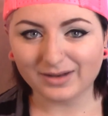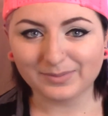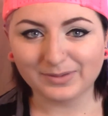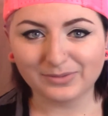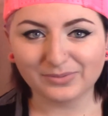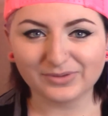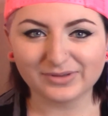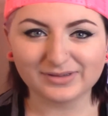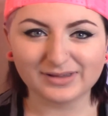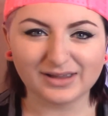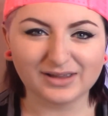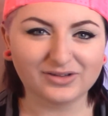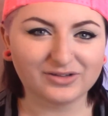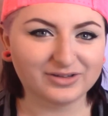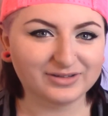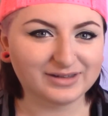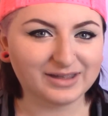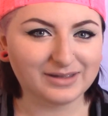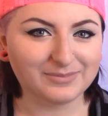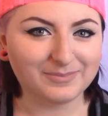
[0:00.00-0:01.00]
of people say you
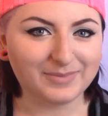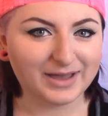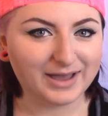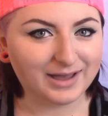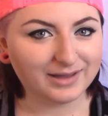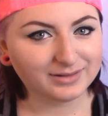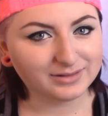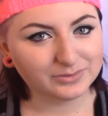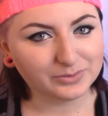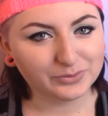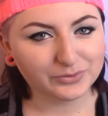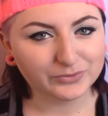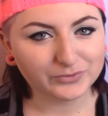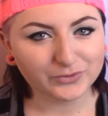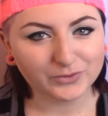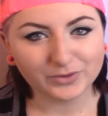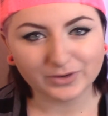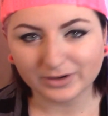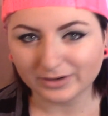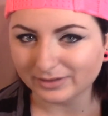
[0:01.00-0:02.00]
can take baths
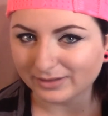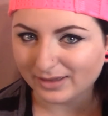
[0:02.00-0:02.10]
before and